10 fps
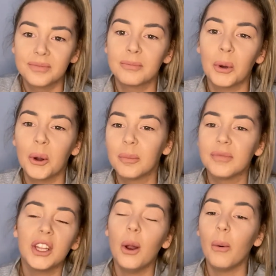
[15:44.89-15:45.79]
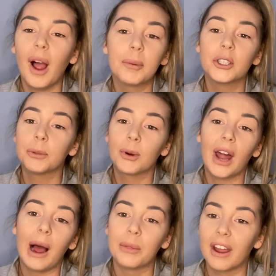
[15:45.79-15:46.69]
But you know what, I'm gonna put it
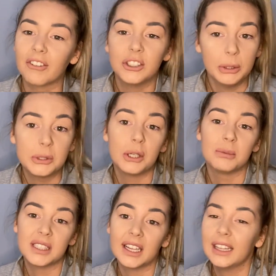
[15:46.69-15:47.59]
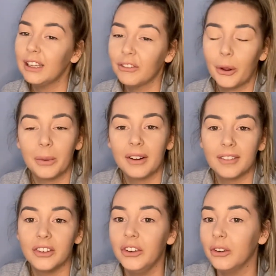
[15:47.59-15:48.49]
out there on YouTube still, even though
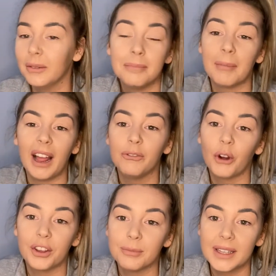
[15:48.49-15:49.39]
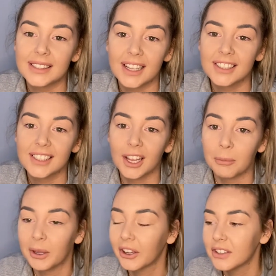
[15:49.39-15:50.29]
it might have not even made sense to you,
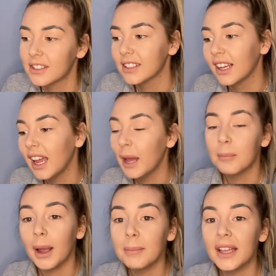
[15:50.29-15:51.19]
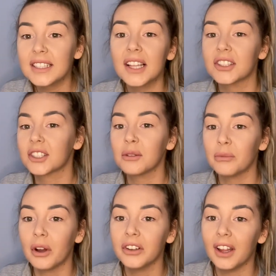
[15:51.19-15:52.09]
because it might make sense to someone,